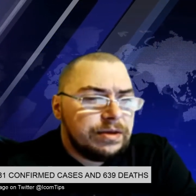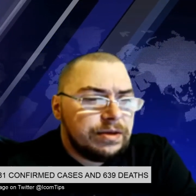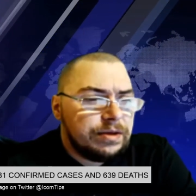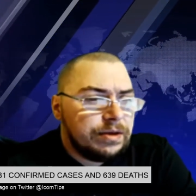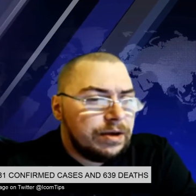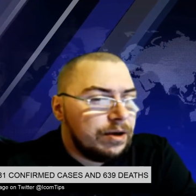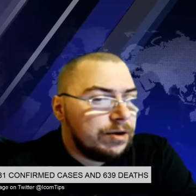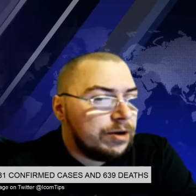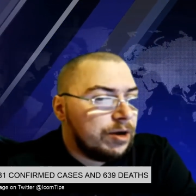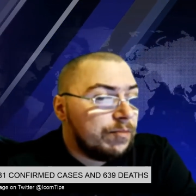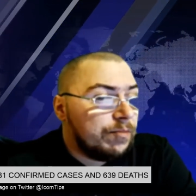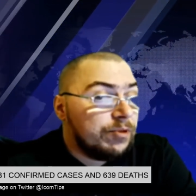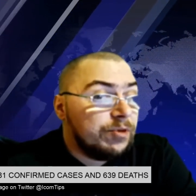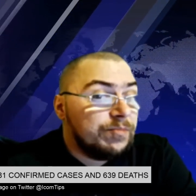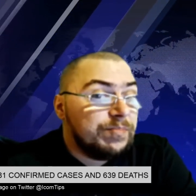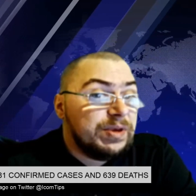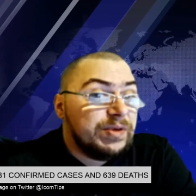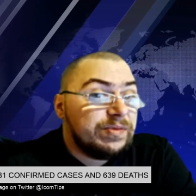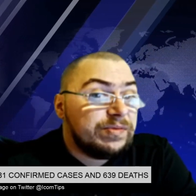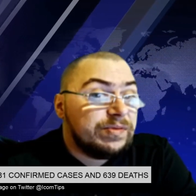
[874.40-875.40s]
a couple of
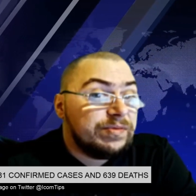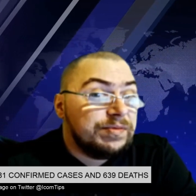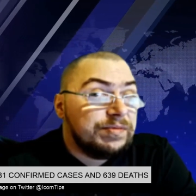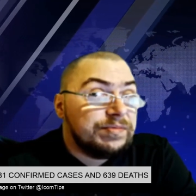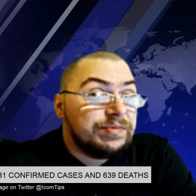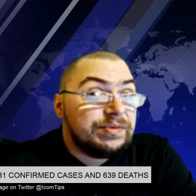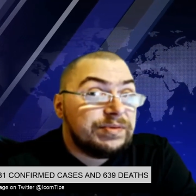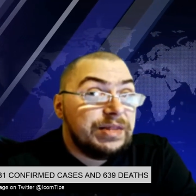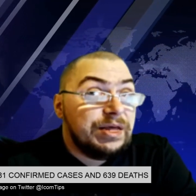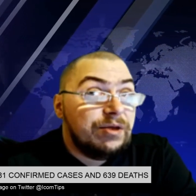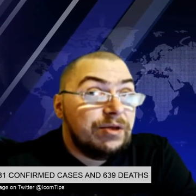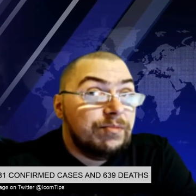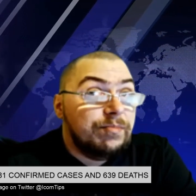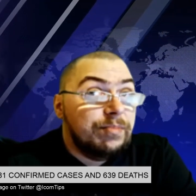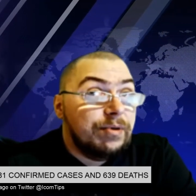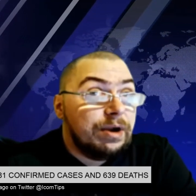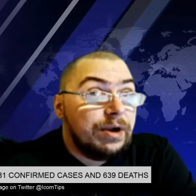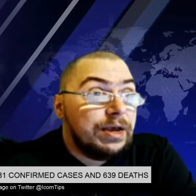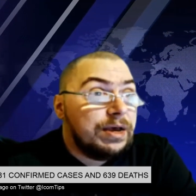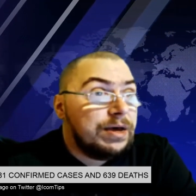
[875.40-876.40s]
pieces of stale
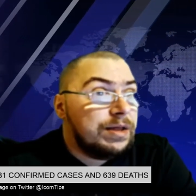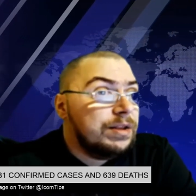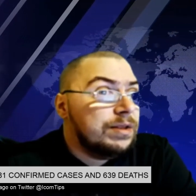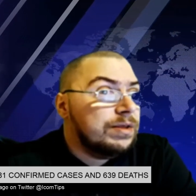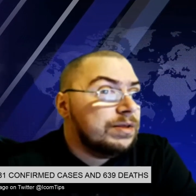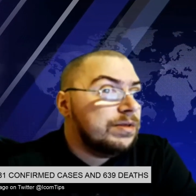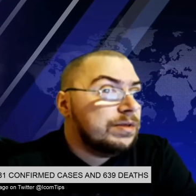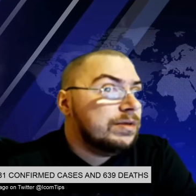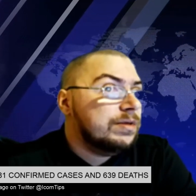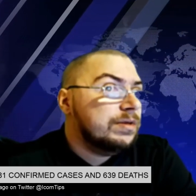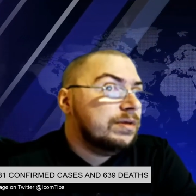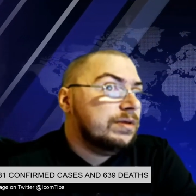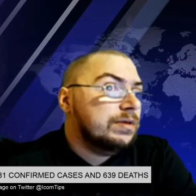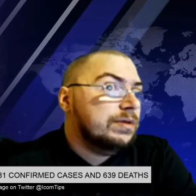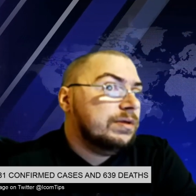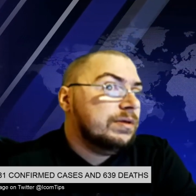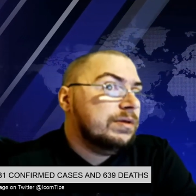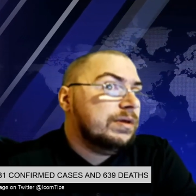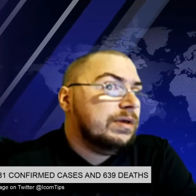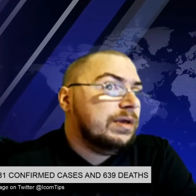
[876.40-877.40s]
bread
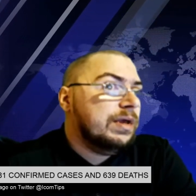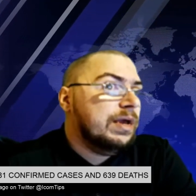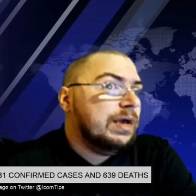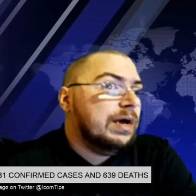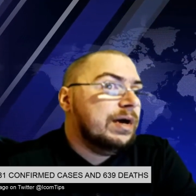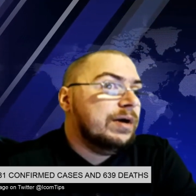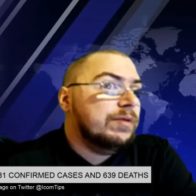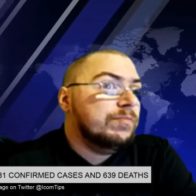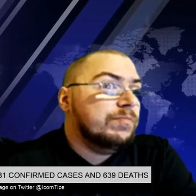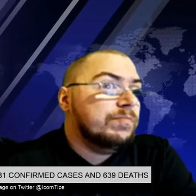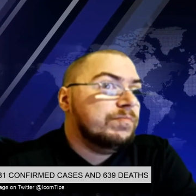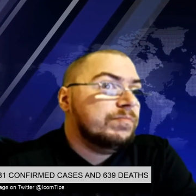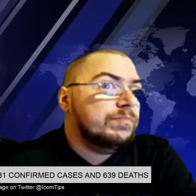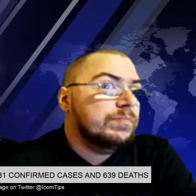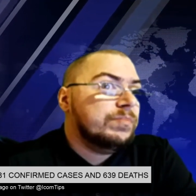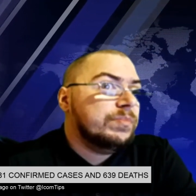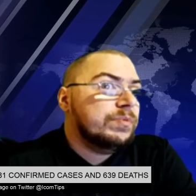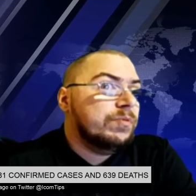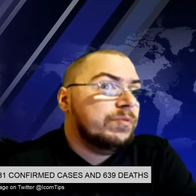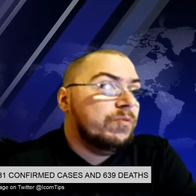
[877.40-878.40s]
and
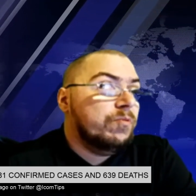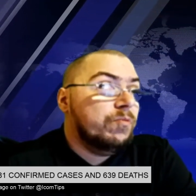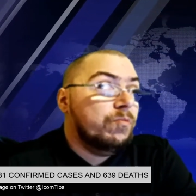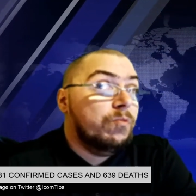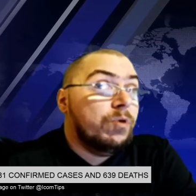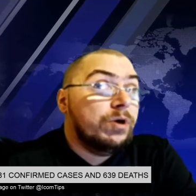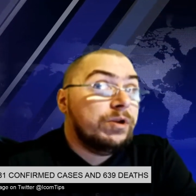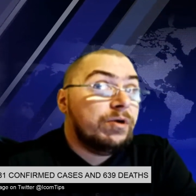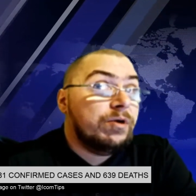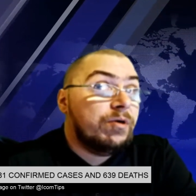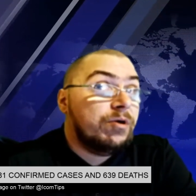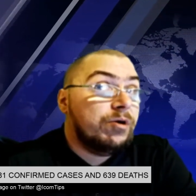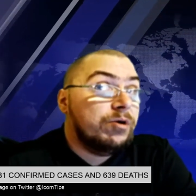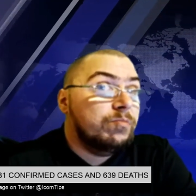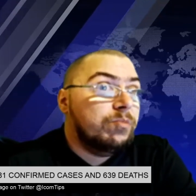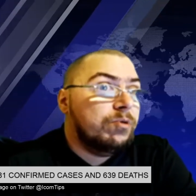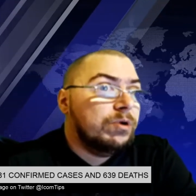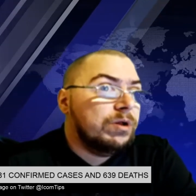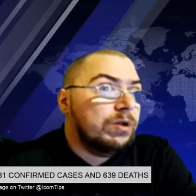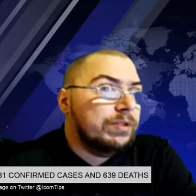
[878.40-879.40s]
one
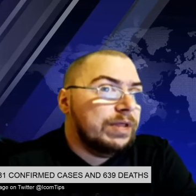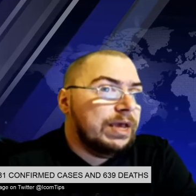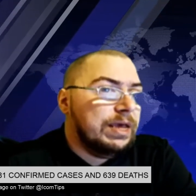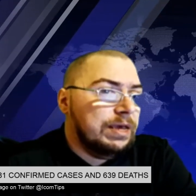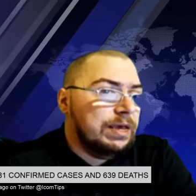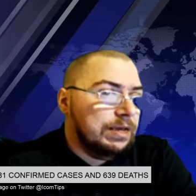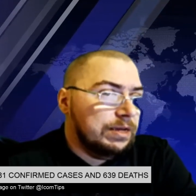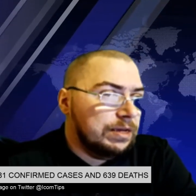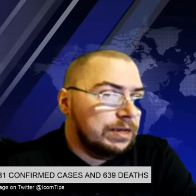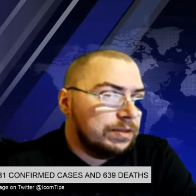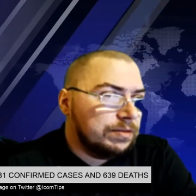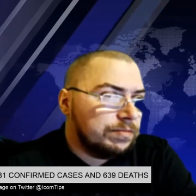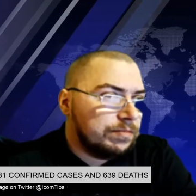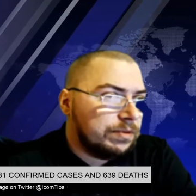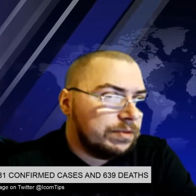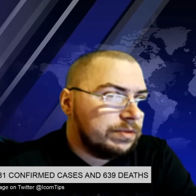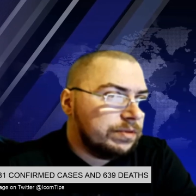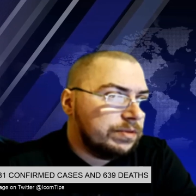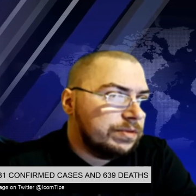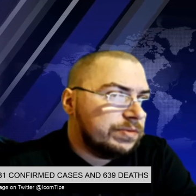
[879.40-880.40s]
hard-boiled egg.
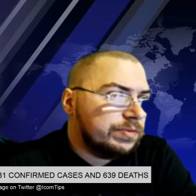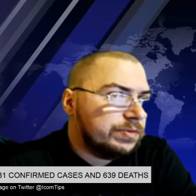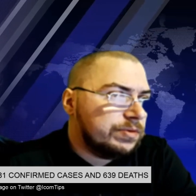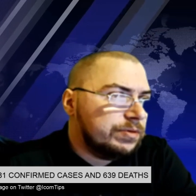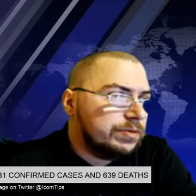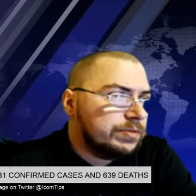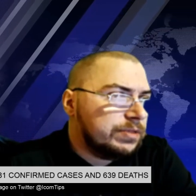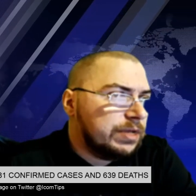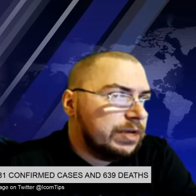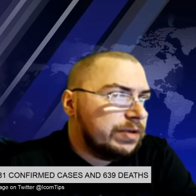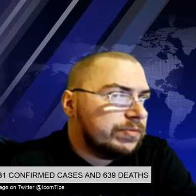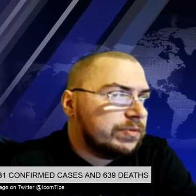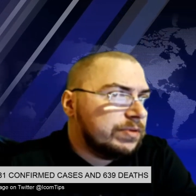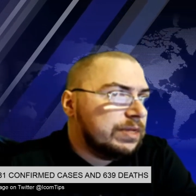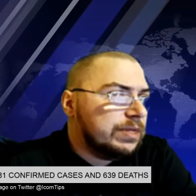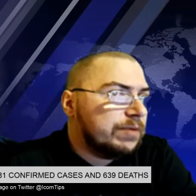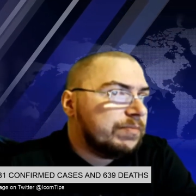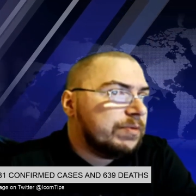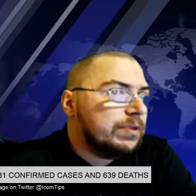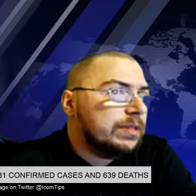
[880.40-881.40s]
So things
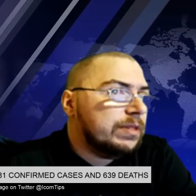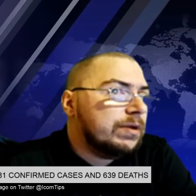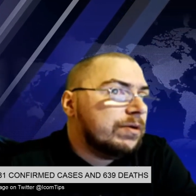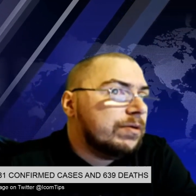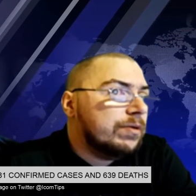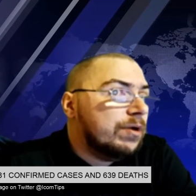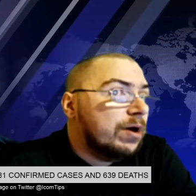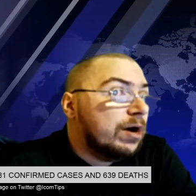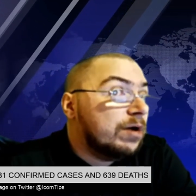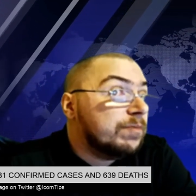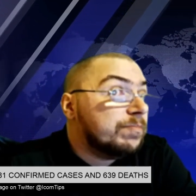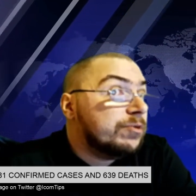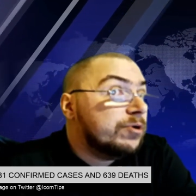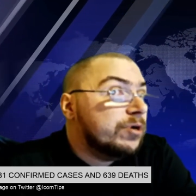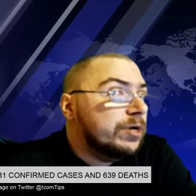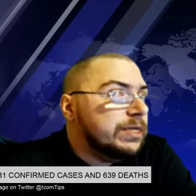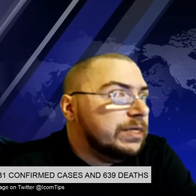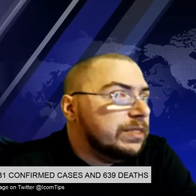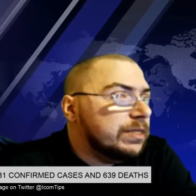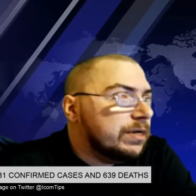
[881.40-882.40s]
definitely are not
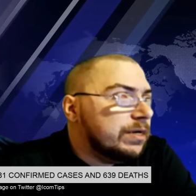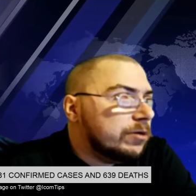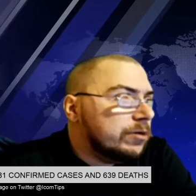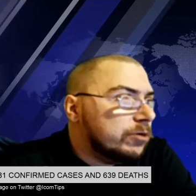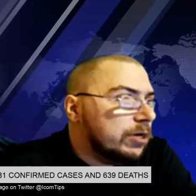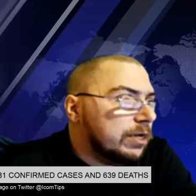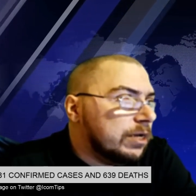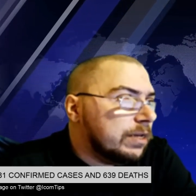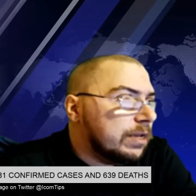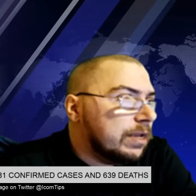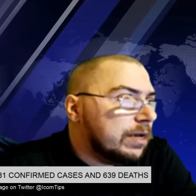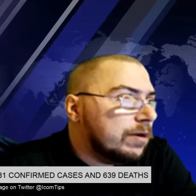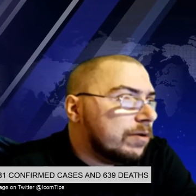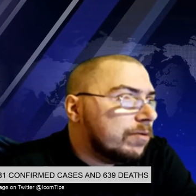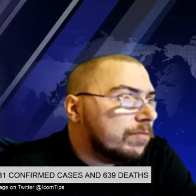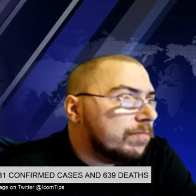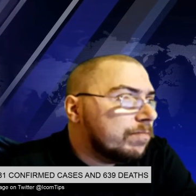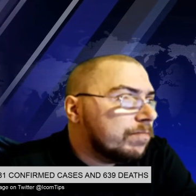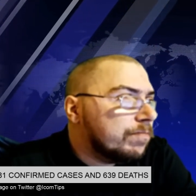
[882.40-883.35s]
pretty there right now.